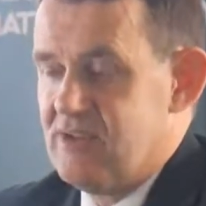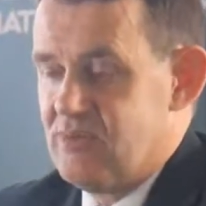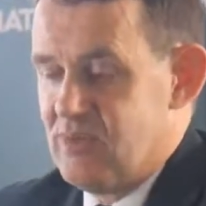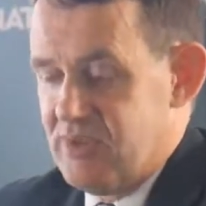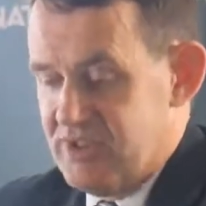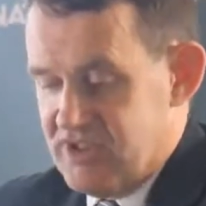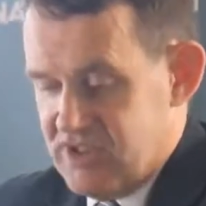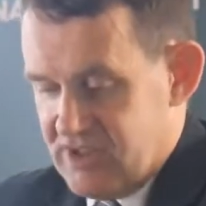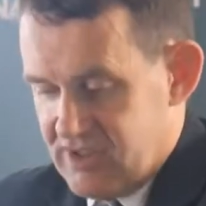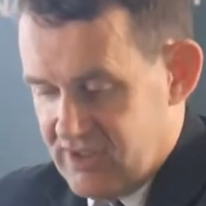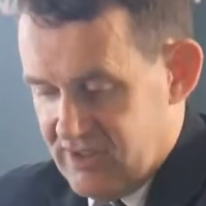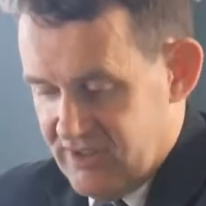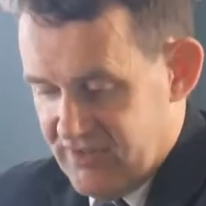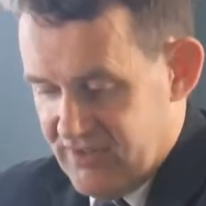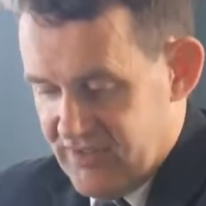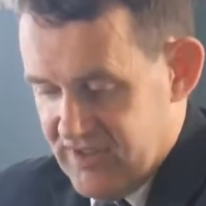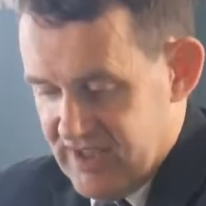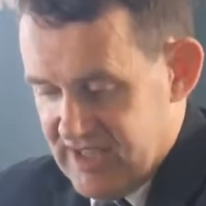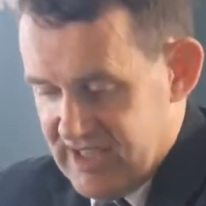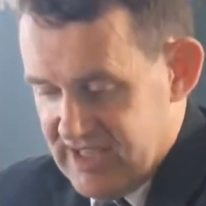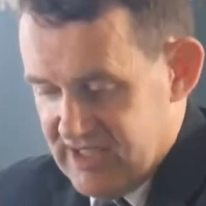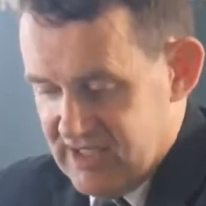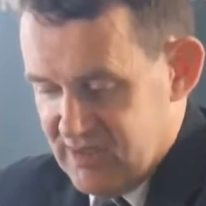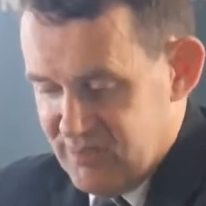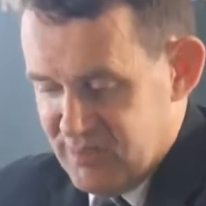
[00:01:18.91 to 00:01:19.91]
which are
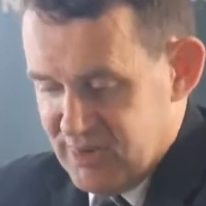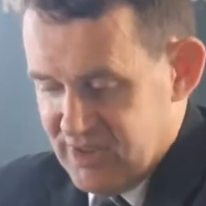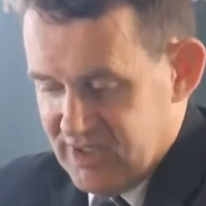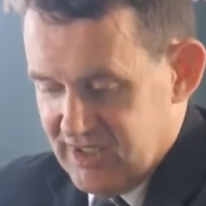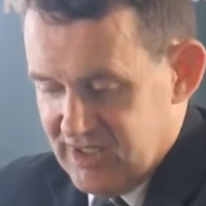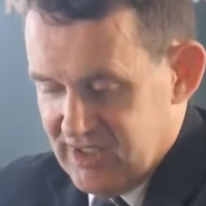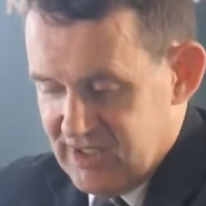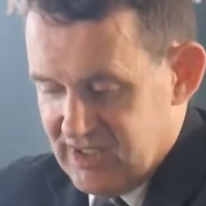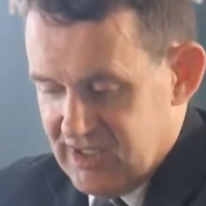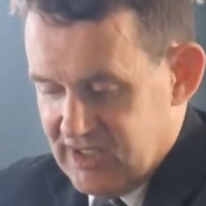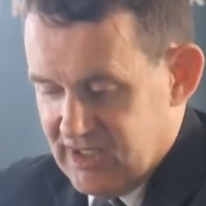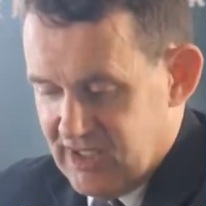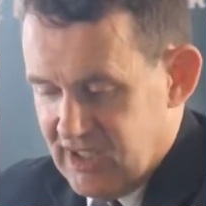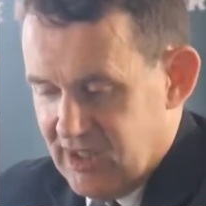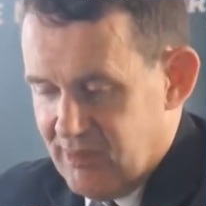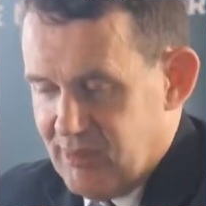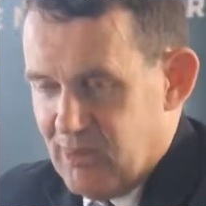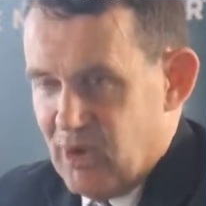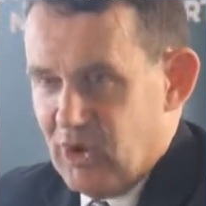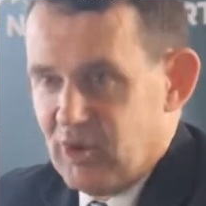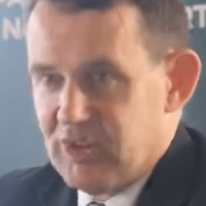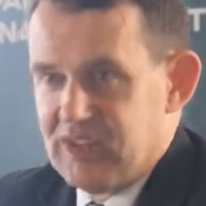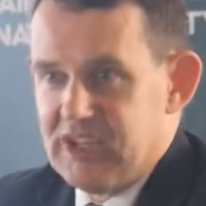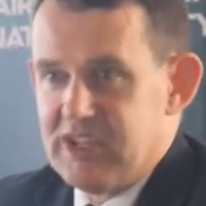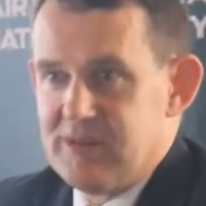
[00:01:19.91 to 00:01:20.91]
available
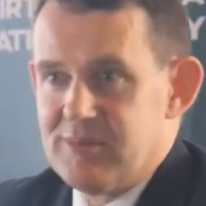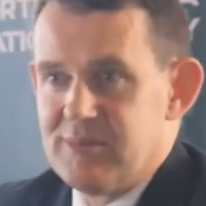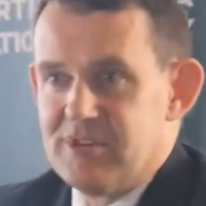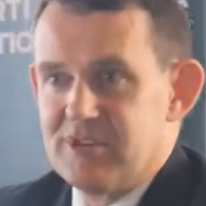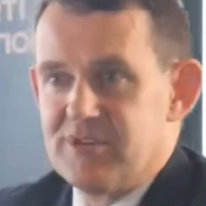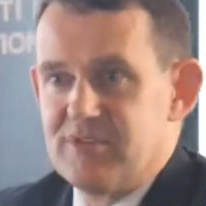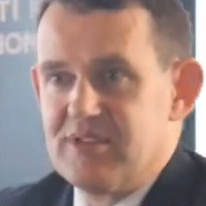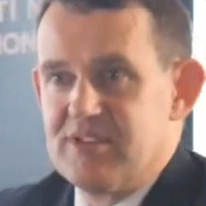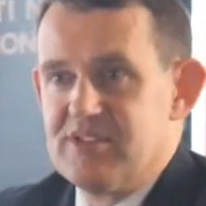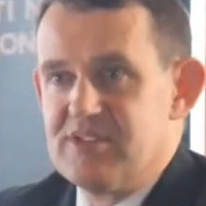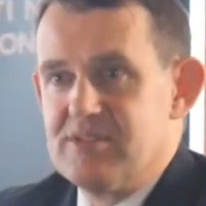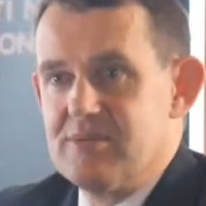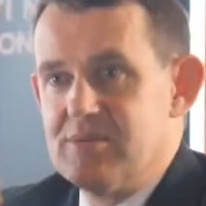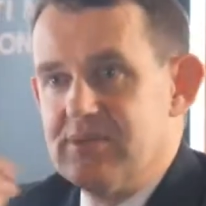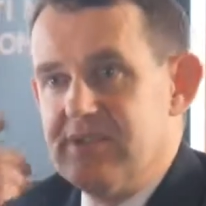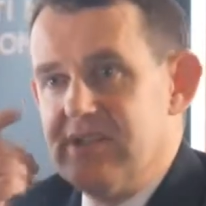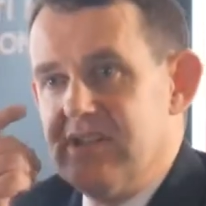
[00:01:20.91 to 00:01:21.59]
among immigrants